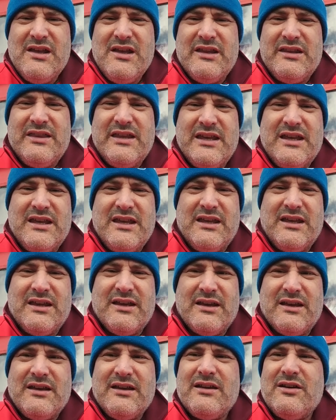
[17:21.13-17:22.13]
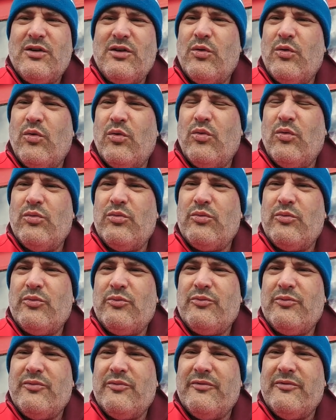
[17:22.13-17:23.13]
The
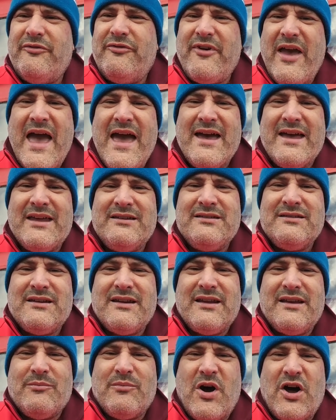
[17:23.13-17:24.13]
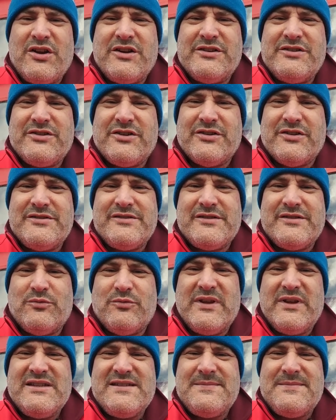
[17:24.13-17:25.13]
fan monitors the
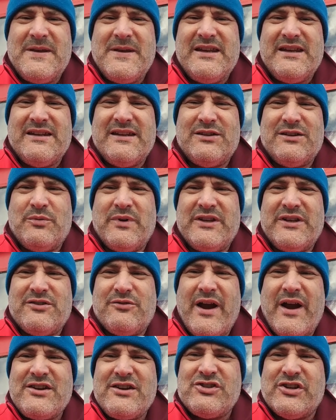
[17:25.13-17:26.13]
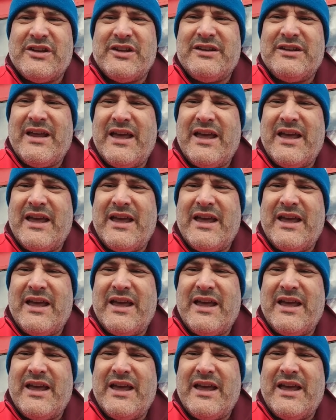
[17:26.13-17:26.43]
wind speed and the wind direction,